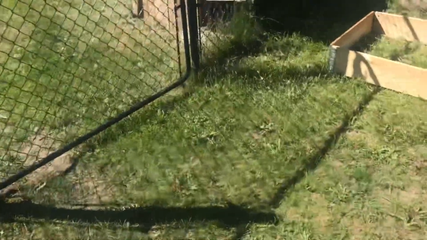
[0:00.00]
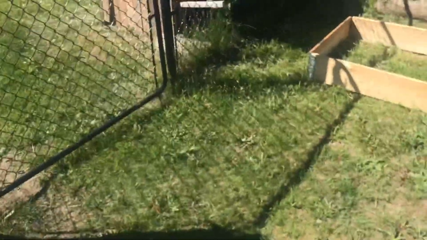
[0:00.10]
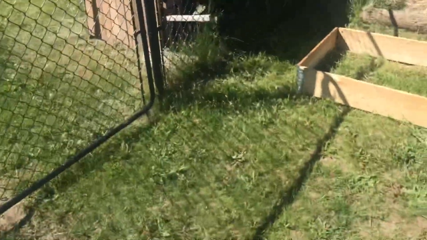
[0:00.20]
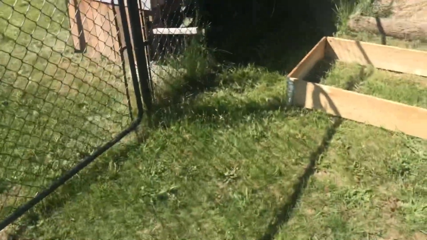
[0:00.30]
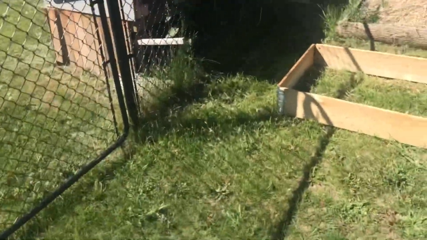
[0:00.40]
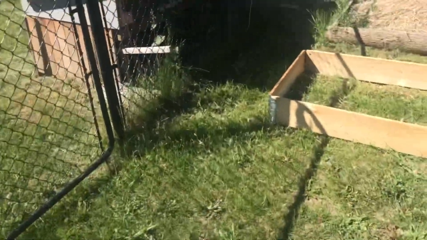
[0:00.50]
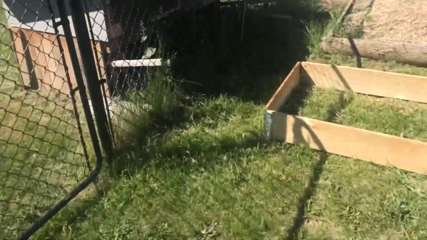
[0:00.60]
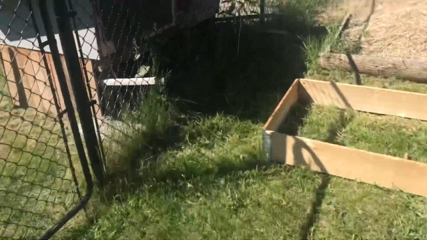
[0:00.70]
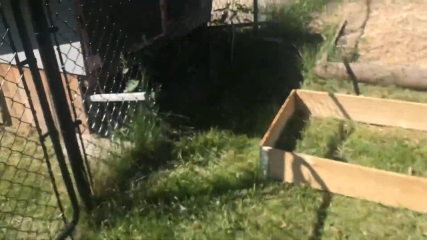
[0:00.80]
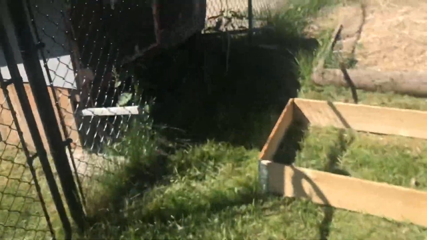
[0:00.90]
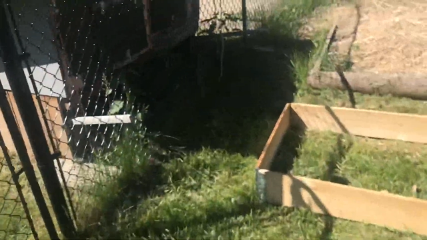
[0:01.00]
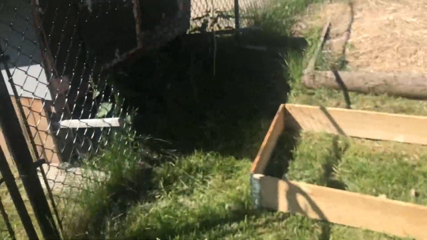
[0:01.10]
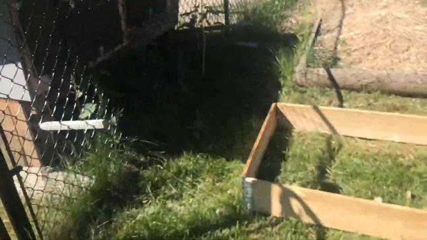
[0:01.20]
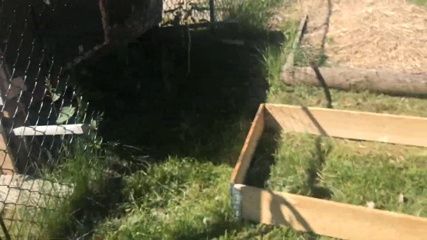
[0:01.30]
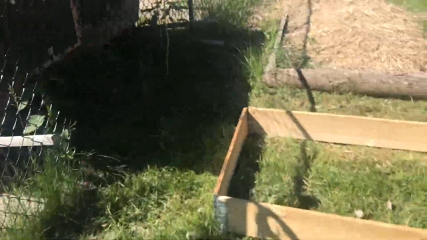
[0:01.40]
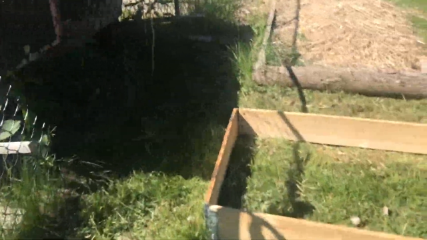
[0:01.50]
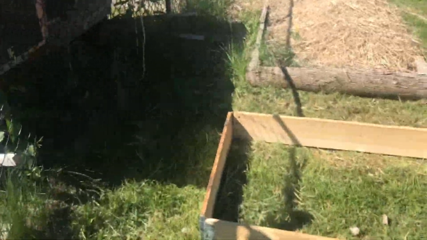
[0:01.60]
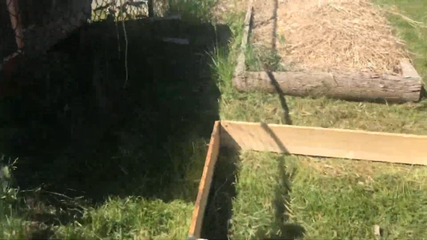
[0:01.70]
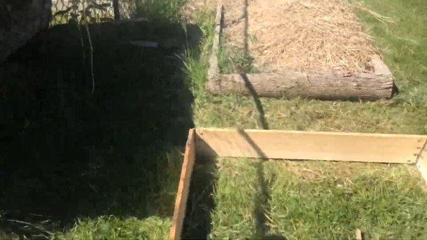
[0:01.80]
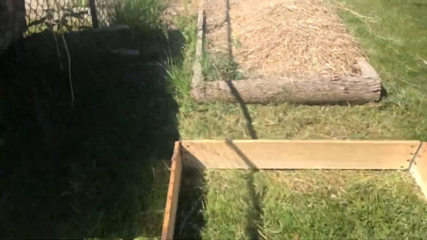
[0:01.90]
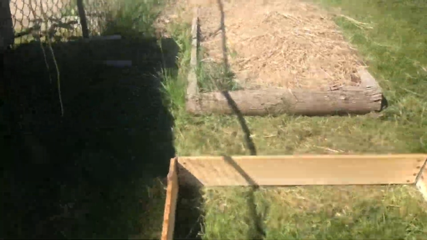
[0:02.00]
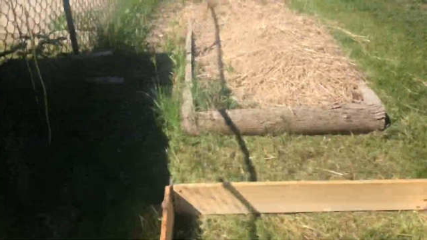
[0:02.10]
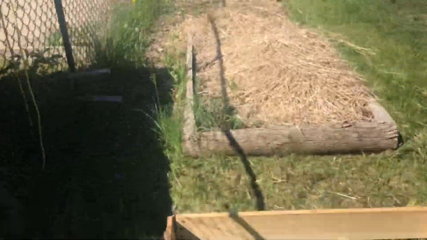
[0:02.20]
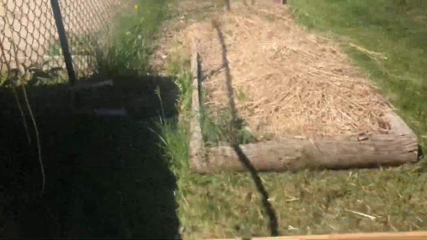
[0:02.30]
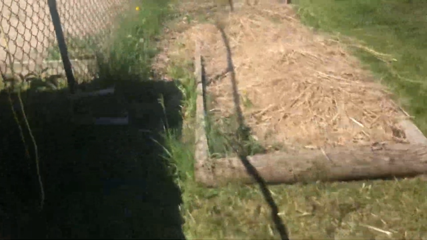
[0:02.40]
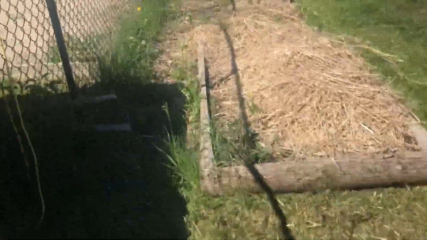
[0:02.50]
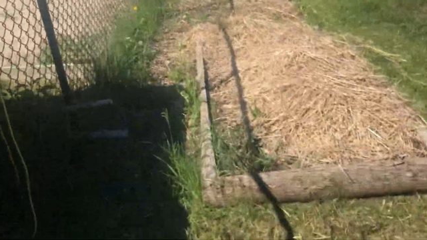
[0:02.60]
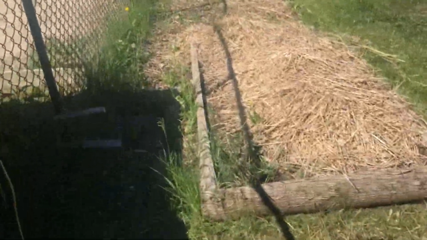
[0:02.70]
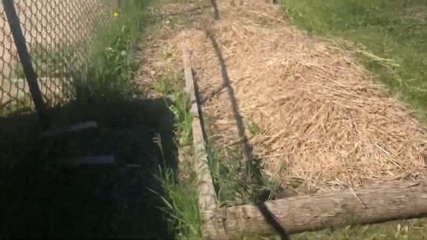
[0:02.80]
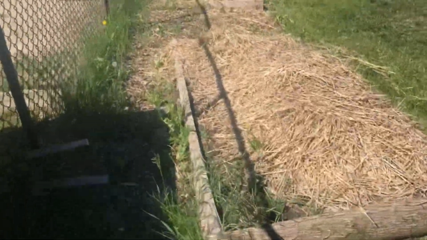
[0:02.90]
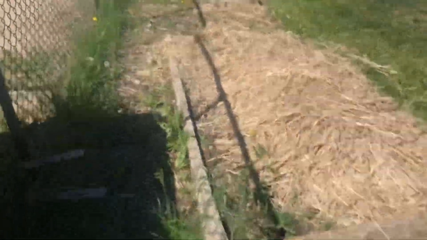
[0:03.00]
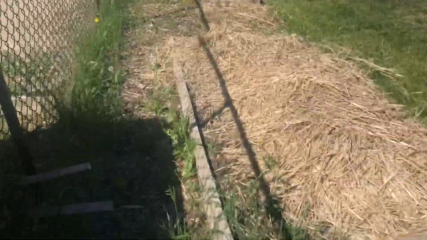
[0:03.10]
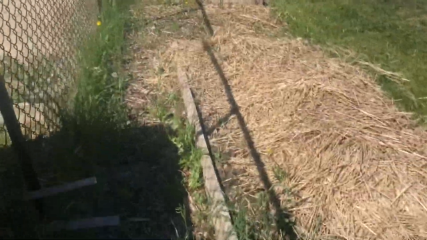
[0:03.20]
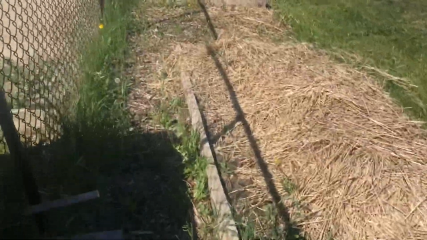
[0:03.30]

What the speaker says: [unreadable: no face in view]